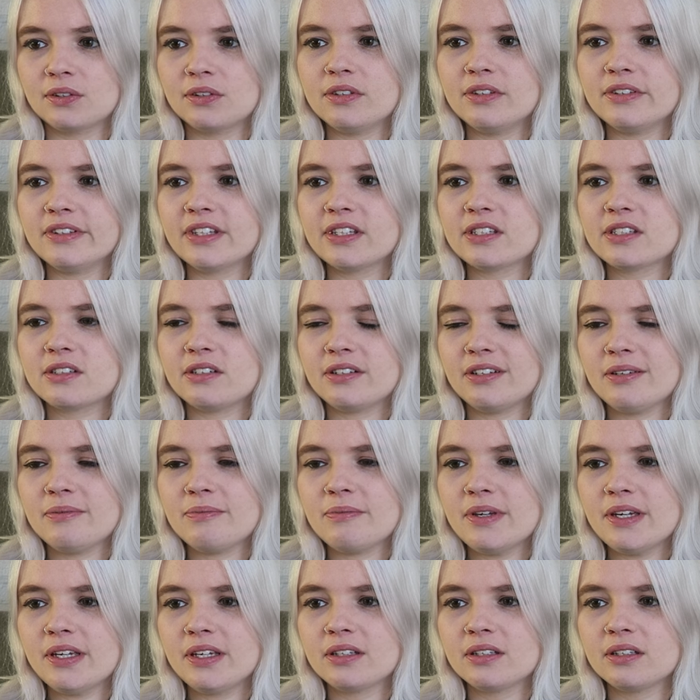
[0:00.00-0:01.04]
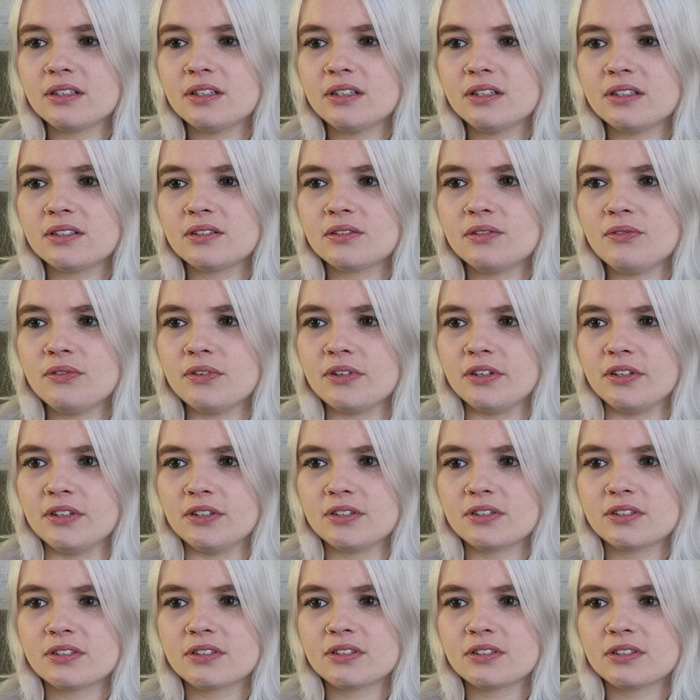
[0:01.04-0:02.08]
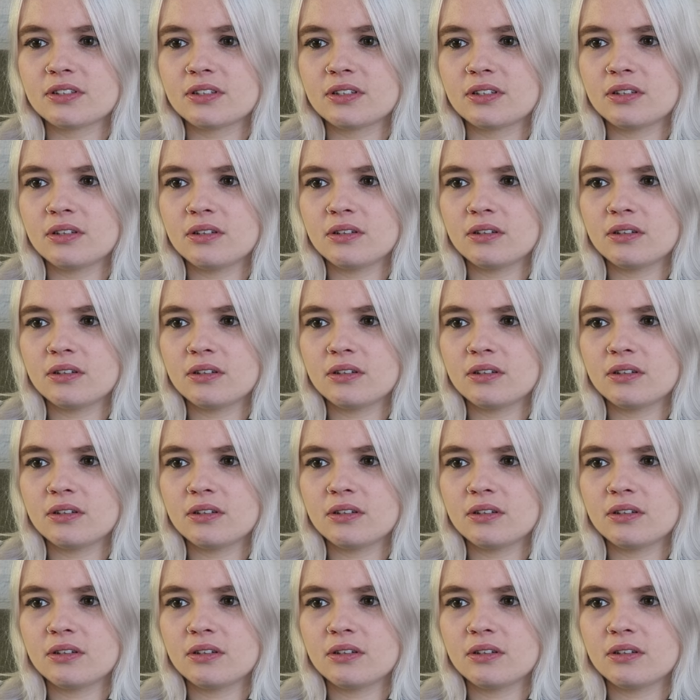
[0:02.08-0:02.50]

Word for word: Girl, that's gonna make a lot of noise.